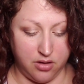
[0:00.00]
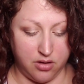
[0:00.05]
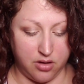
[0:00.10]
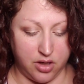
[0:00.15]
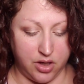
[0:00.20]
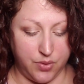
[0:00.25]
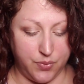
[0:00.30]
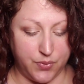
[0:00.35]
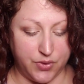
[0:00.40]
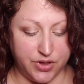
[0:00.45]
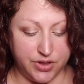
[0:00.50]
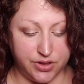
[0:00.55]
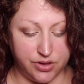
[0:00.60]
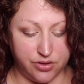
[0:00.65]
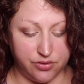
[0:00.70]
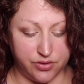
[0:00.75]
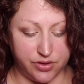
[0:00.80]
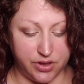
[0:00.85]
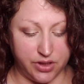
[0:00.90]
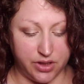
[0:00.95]
that. I was
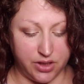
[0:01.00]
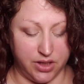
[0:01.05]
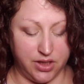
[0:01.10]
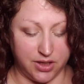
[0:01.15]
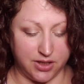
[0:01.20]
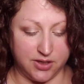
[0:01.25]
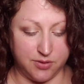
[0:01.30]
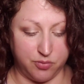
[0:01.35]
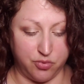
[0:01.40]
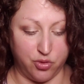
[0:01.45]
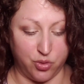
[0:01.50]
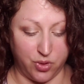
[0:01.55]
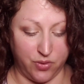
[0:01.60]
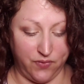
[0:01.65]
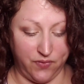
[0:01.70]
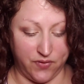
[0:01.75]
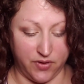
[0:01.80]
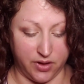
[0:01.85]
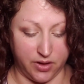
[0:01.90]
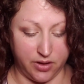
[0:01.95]
using the NYX Pore
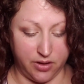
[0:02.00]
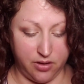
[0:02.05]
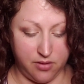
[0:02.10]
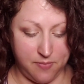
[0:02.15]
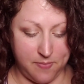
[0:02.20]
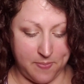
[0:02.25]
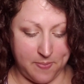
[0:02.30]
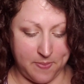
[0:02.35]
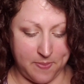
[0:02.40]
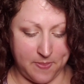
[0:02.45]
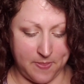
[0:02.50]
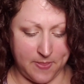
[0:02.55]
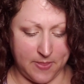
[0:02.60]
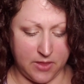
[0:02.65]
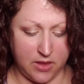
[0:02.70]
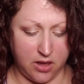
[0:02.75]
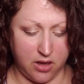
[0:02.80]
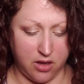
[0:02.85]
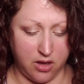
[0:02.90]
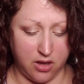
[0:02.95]
Filler,
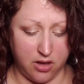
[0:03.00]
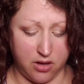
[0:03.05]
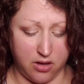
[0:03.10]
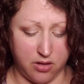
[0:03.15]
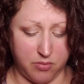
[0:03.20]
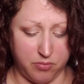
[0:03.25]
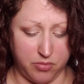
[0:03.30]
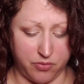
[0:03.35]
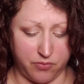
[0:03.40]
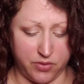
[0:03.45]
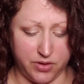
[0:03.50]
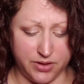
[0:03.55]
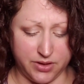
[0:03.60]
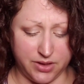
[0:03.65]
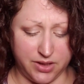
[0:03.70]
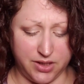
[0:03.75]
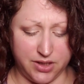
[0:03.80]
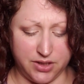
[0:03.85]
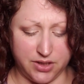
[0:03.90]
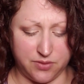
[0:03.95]
but
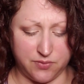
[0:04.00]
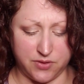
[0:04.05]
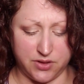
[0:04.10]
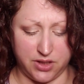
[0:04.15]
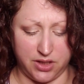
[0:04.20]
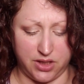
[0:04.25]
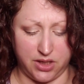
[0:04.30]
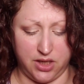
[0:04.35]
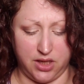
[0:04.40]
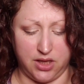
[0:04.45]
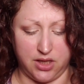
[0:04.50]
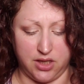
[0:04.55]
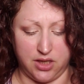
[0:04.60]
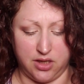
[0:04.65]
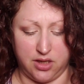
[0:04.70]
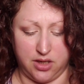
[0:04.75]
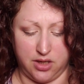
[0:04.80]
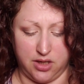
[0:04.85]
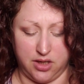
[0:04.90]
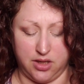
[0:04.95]
recently I just wasn't getting
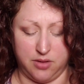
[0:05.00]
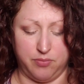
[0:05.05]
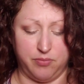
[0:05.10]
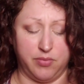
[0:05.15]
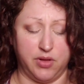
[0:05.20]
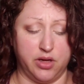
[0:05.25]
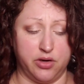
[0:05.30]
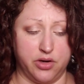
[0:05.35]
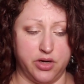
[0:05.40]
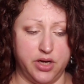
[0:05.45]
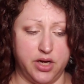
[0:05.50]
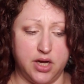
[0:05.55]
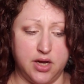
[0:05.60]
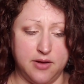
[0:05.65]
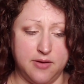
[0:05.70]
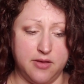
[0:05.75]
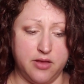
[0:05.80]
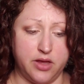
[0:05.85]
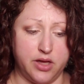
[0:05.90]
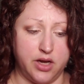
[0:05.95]
the blurring
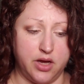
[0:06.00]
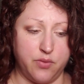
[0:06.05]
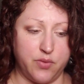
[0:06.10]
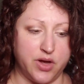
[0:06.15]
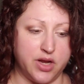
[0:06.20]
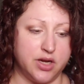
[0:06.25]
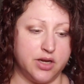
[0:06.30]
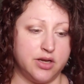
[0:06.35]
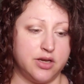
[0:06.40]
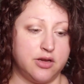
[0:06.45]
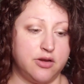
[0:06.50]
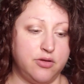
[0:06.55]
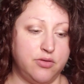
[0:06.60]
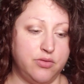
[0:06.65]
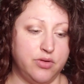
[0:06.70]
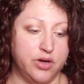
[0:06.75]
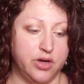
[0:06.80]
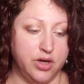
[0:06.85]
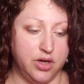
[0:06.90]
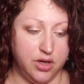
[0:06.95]
that I wanted
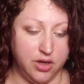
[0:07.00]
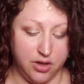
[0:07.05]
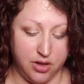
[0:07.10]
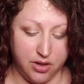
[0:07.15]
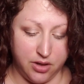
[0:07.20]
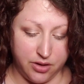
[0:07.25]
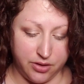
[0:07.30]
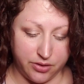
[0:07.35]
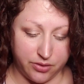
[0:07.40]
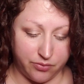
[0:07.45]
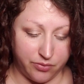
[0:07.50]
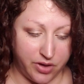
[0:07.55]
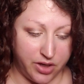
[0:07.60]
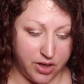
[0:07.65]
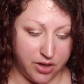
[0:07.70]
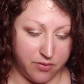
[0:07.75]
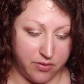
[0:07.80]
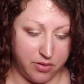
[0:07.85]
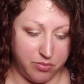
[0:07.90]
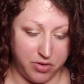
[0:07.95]
to. So right
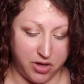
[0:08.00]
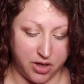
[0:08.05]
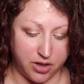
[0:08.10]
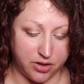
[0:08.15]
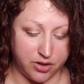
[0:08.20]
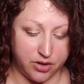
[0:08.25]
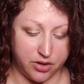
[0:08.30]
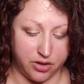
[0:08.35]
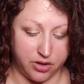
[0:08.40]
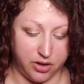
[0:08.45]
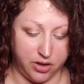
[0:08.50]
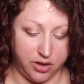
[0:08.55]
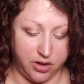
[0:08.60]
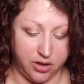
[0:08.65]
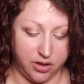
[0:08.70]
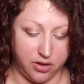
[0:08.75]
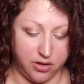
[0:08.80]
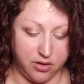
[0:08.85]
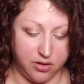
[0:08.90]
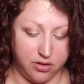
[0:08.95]
now I'm
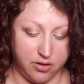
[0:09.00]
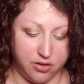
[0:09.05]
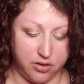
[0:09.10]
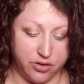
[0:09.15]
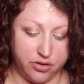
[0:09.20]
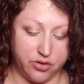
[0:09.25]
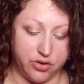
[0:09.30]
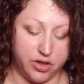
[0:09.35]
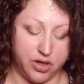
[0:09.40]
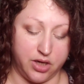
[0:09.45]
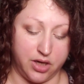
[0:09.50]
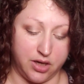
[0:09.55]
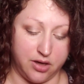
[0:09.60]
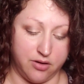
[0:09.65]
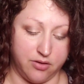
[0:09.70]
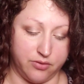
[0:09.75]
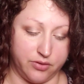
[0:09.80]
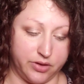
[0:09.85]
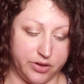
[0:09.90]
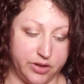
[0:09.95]
actually trying
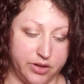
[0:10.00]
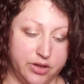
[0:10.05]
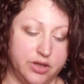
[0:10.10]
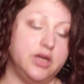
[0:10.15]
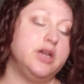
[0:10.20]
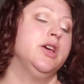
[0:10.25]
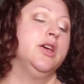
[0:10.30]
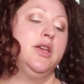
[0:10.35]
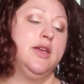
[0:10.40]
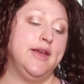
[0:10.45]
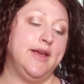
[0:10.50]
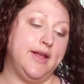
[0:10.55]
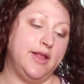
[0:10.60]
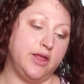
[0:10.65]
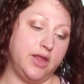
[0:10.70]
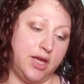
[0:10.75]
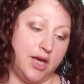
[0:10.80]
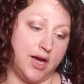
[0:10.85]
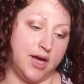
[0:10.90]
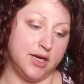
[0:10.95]
out
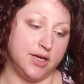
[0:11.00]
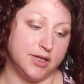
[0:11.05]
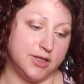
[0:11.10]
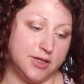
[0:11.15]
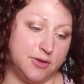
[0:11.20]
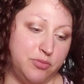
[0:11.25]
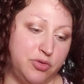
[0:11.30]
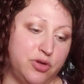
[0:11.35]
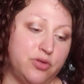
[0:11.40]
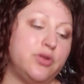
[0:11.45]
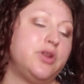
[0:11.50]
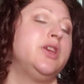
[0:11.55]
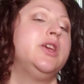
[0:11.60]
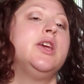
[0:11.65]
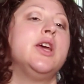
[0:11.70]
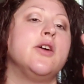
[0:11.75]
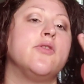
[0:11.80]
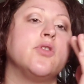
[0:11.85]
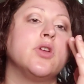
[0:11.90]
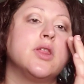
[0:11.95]
the Honest Beauty
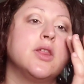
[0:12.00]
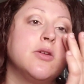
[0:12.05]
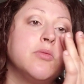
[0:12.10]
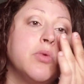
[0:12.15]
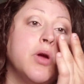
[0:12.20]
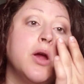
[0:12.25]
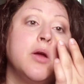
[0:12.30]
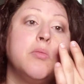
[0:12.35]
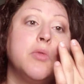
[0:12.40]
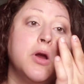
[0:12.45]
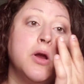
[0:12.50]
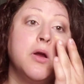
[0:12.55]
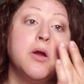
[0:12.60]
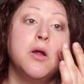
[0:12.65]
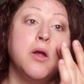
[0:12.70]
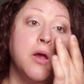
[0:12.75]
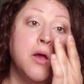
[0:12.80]
Everything Primer.